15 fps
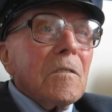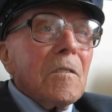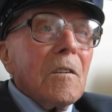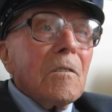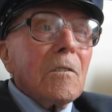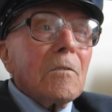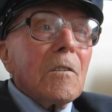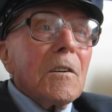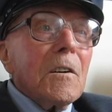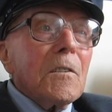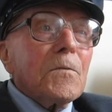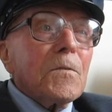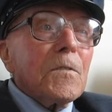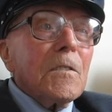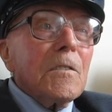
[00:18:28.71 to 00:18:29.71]

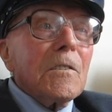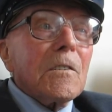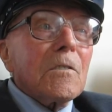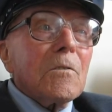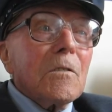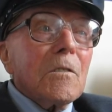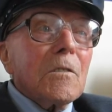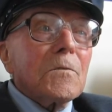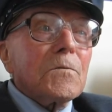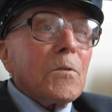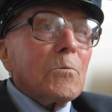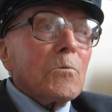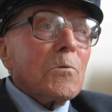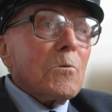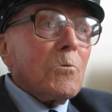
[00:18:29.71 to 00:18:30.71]
RAF aircraft
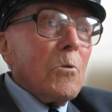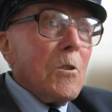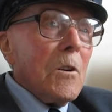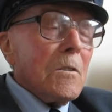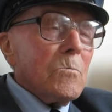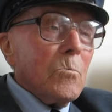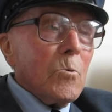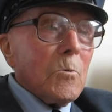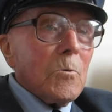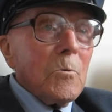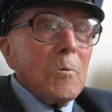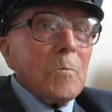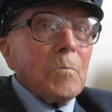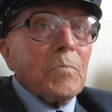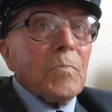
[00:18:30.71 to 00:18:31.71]
on the ground and whatnot.